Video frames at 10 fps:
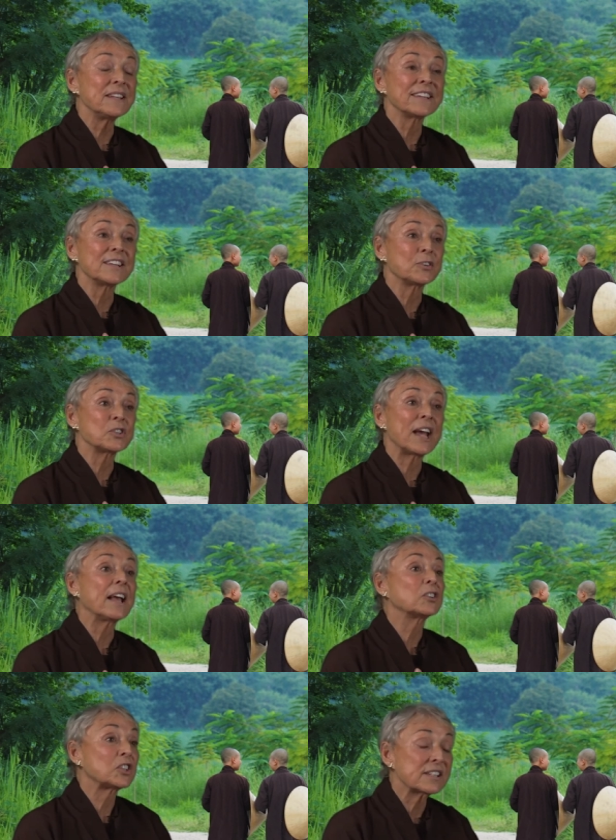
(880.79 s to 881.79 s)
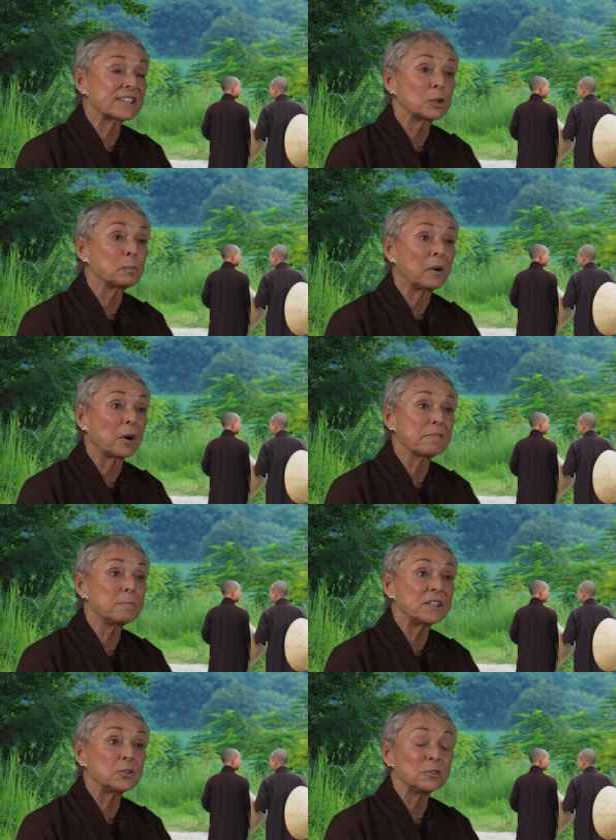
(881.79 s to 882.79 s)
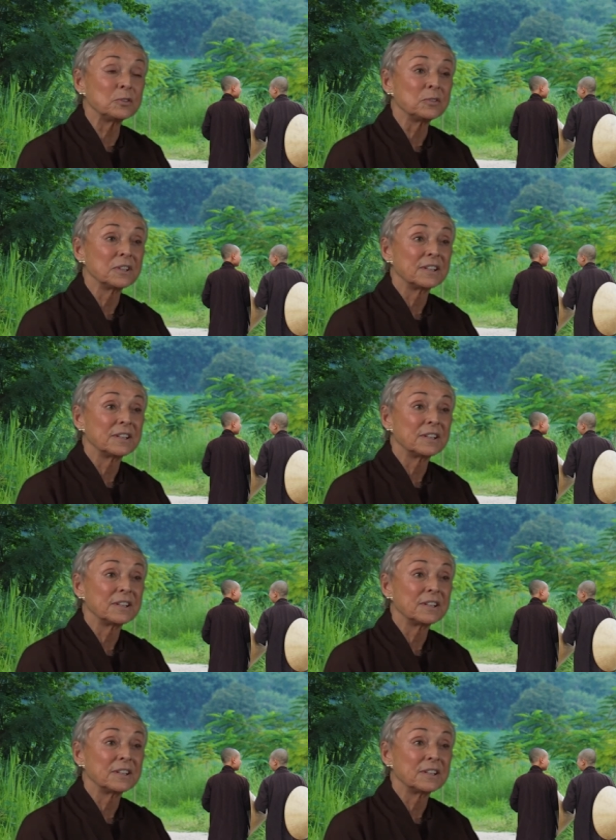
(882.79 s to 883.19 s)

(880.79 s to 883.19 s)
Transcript: the inner child, she's still part of me too.